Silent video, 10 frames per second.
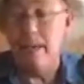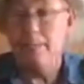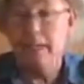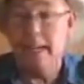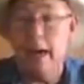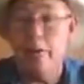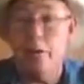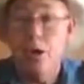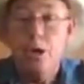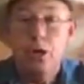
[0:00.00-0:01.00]
them
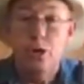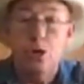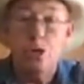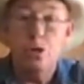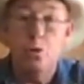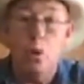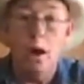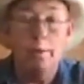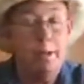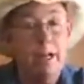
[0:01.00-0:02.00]
together. You could do
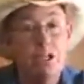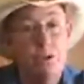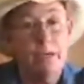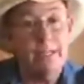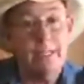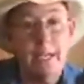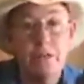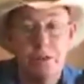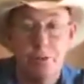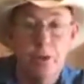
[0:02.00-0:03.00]
one because you can
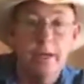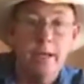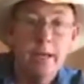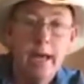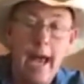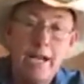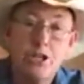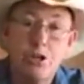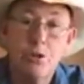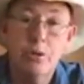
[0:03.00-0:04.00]
see through it
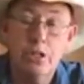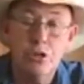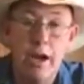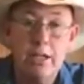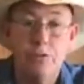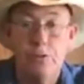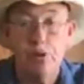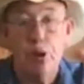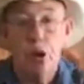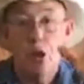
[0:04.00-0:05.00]
as you're doing the
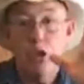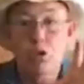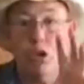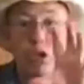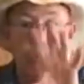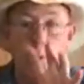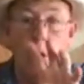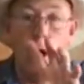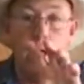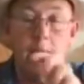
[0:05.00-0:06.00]
transfer. You could do
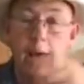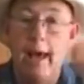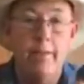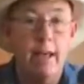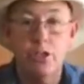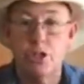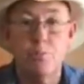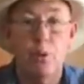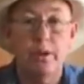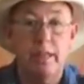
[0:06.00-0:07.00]
one and then
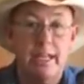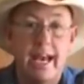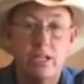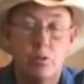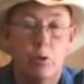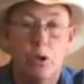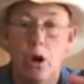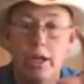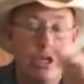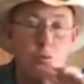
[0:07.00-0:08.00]
just put the next one
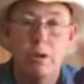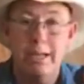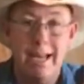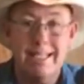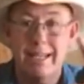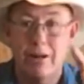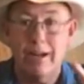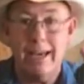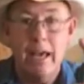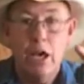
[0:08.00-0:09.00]
on and you wouldn't
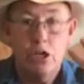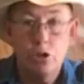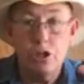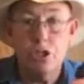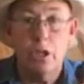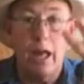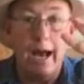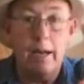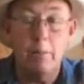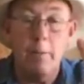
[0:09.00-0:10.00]
necessarily, you could just
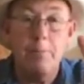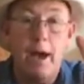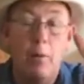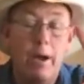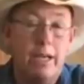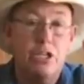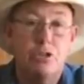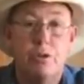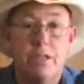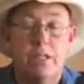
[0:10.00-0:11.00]
line them up that way because
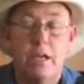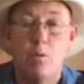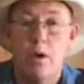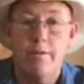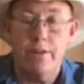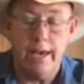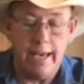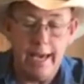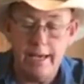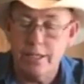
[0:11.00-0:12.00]
you can see where
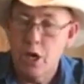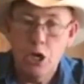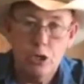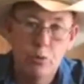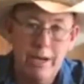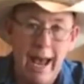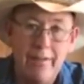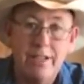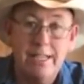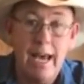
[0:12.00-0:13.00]
everything is. You wouldn't
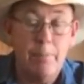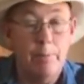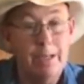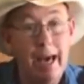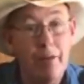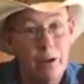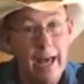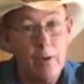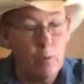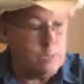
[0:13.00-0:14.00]
have to tape them together
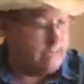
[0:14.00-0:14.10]
like we